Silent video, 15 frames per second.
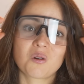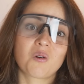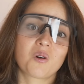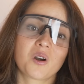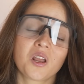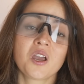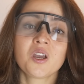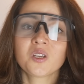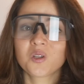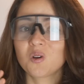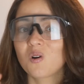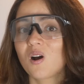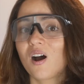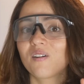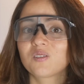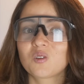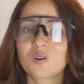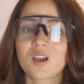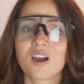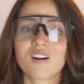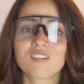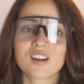or you don't have to
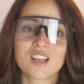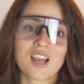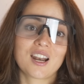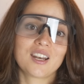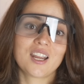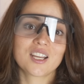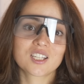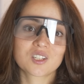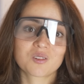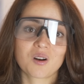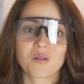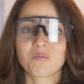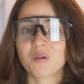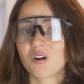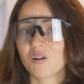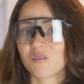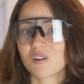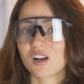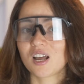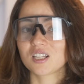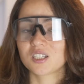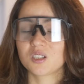carry an extra pair of
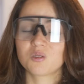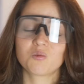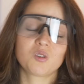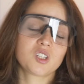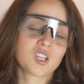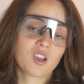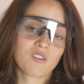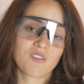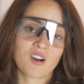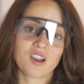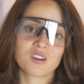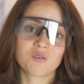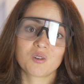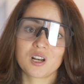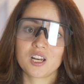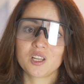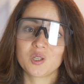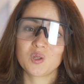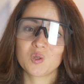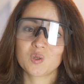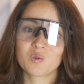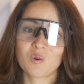glasses, which I find really
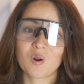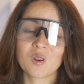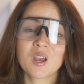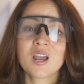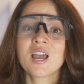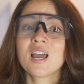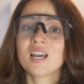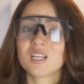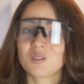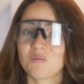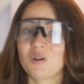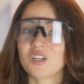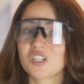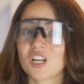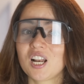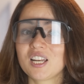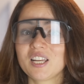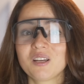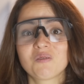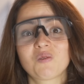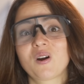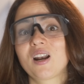useful,
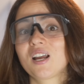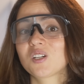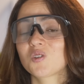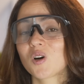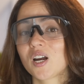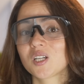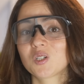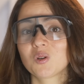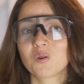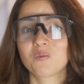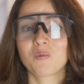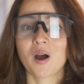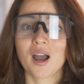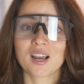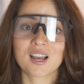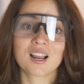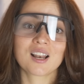especially when I try to pack